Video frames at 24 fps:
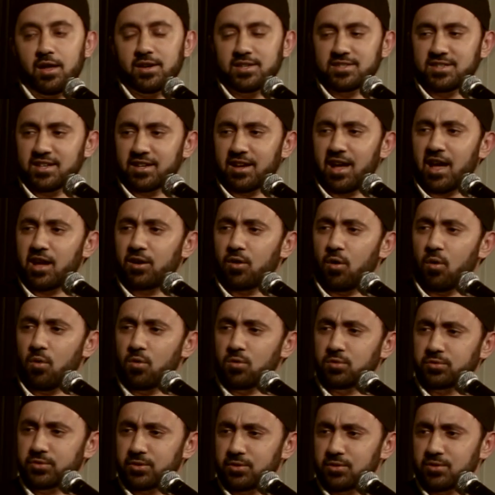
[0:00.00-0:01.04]
And as I got
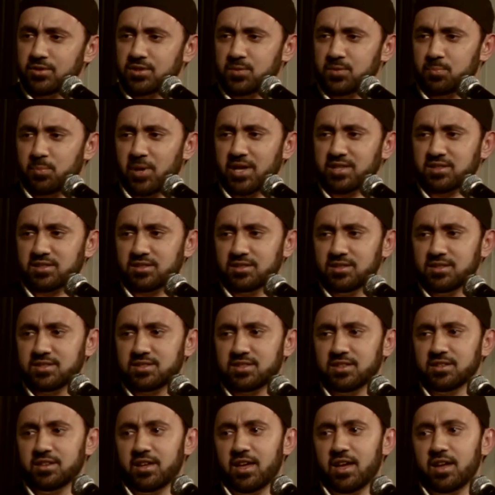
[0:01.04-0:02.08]
older, especially
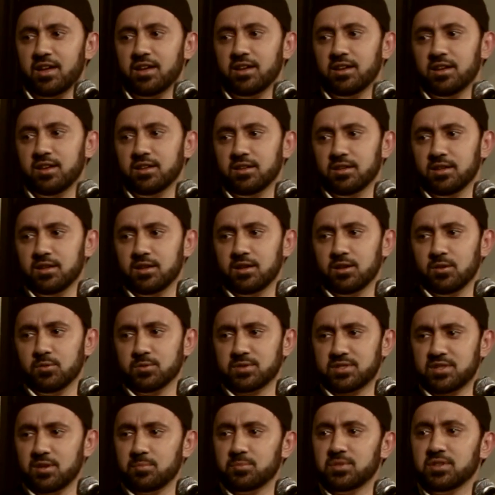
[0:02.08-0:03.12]
today, it
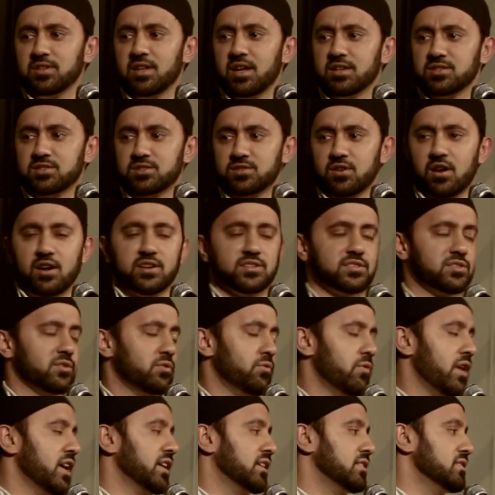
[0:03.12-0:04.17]
was something that I started to
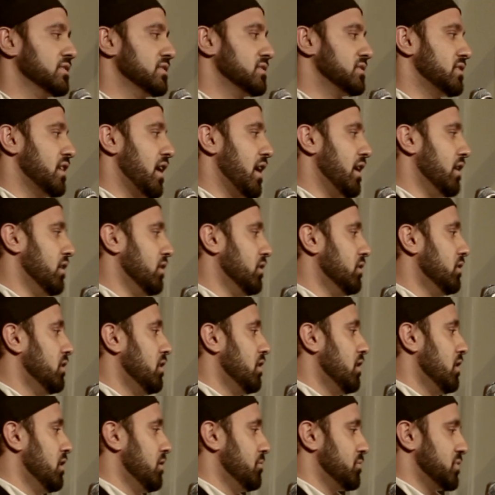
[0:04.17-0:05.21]
reconcile.
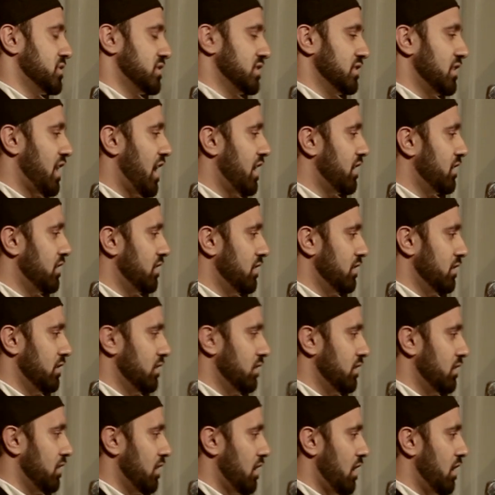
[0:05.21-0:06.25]
There's a lot
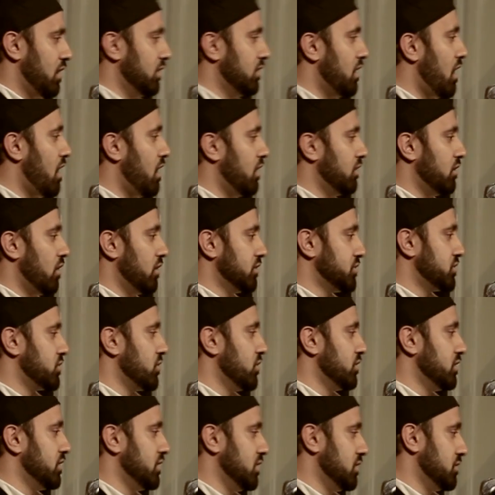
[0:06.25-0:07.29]
of halal
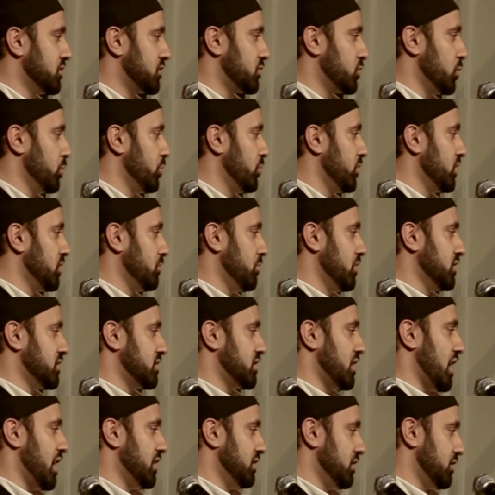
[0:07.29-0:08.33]
alternatives for pretty much
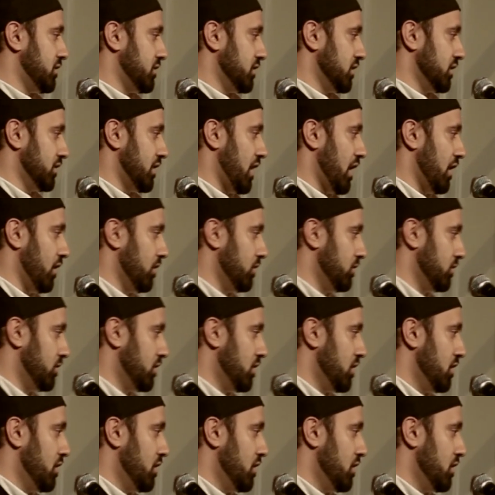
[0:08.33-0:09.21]
anything now.